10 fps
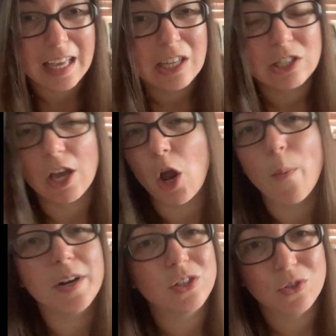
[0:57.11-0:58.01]
So I don't
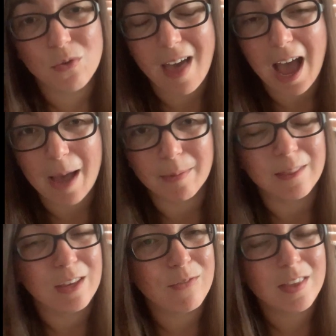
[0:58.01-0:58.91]
want to do that. I'm
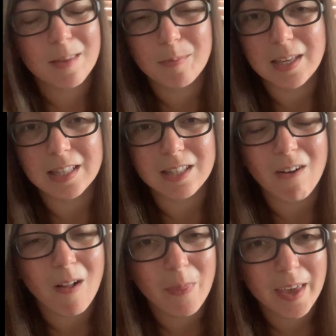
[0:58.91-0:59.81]
leaving the beans
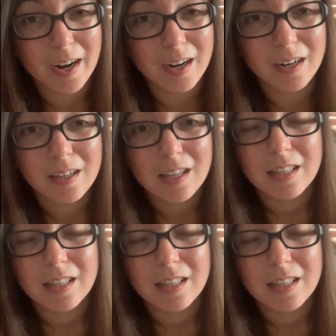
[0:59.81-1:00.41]
on there,